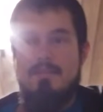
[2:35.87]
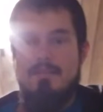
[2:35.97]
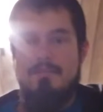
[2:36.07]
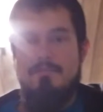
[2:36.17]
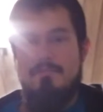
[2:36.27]

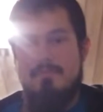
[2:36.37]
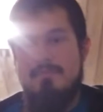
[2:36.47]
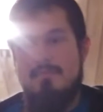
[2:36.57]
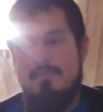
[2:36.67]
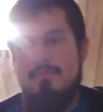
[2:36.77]
they're
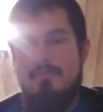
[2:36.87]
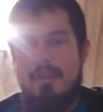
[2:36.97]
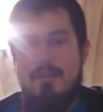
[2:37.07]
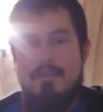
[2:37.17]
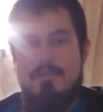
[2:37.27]

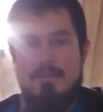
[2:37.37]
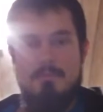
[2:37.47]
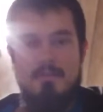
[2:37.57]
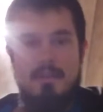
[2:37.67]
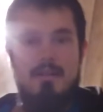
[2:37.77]
fairly
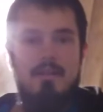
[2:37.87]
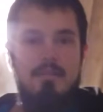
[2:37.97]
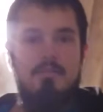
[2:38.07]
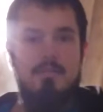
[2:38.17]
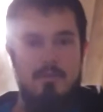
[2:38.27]
simple. They all
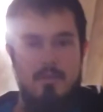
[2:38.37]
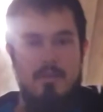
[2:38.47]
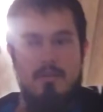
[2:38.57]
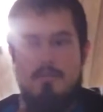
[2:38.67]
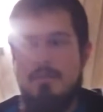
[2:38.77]
have their
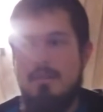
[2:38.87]
quirks,